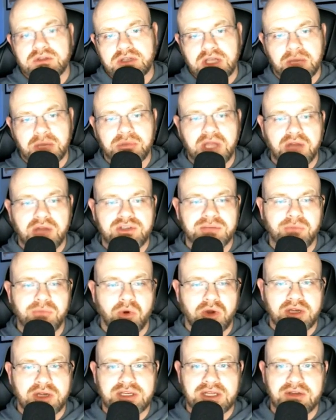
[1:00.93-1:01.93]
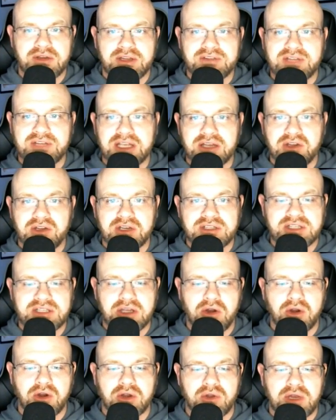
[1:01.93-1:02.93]
come coach in Morgantown. Let's take a look at the
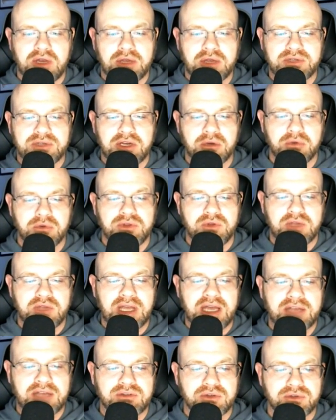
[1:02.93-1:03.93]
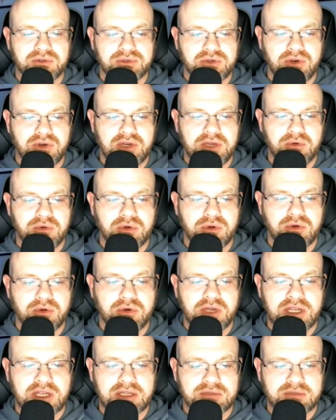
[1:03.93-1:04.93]
article. I'll share it with you guys on the screen real quick,